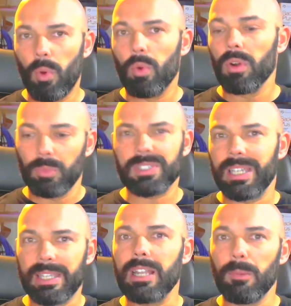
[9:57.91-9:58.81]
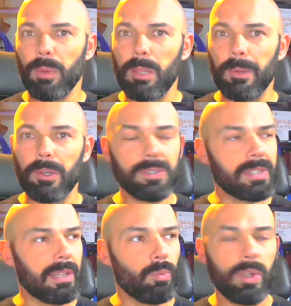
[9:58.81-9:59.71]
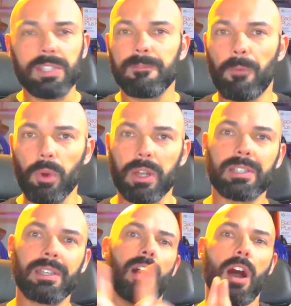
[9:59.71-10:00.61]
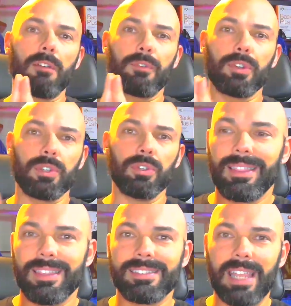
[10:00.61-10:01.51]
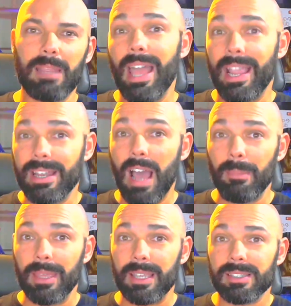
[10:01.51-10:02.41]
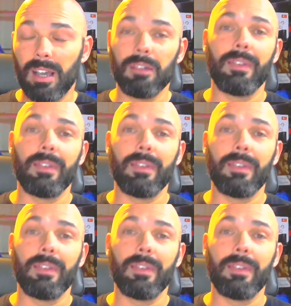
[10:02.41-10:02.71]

or we'll say GitHub repos that once forked offer you the same economics of